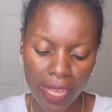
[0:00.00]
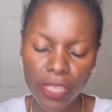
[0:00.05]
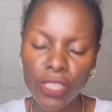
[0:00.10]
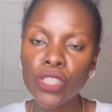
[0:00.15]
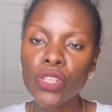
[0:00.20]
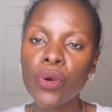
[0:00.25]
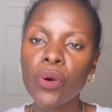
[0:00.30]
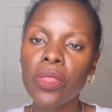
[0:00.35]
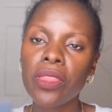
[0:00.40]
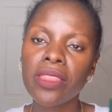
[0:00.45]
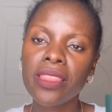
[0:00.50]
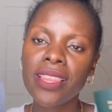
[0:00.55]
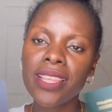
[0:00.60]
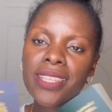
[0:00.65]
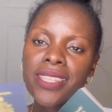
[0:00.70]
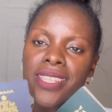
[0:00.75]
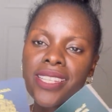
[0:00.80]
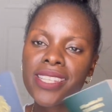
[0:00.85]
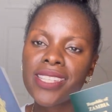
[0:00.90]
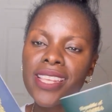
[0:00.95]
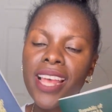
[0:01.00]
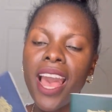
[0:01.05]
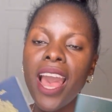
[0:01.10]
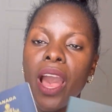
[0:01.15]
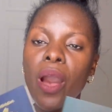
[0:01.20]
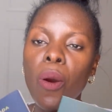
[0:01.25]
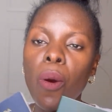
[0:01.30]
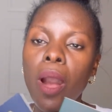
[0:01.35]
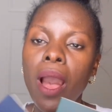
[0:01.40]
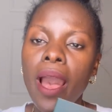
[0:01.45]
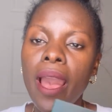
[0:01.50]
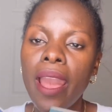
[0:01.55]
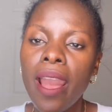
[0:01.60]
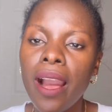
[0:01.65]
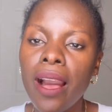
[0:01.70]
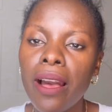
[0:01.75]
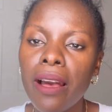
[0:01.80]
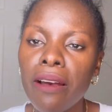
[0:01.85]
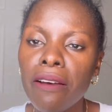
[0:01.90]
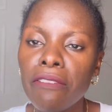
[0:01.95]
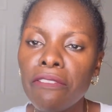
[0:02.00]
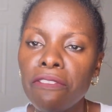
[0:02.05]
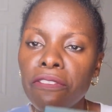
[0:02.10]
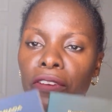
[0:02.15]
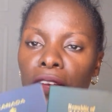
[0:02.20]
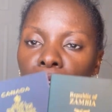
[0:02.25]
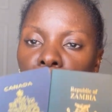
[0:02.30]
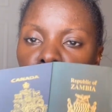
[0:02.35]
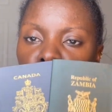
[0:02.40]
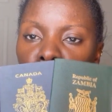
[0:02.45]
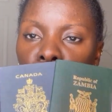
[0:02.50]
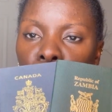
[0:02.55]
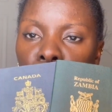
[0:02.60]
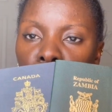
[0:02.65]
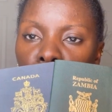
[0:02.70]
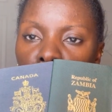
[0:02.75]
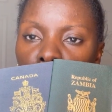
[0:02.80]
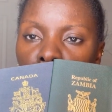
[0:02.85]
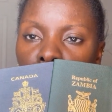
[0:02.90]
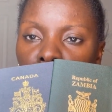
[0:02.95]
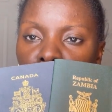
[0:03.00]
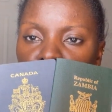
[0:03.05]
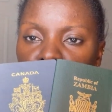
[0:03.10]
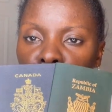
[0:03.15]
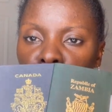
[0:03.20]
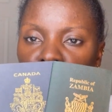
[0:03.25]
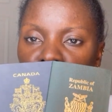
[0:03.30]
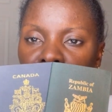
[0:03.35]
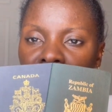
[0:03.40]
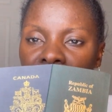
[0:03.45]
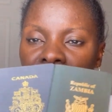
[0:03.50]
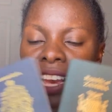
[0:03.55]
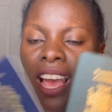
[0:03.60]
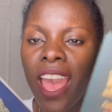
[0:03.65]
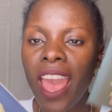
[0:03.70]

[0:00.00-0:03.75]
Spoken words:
So this is how I have two passports.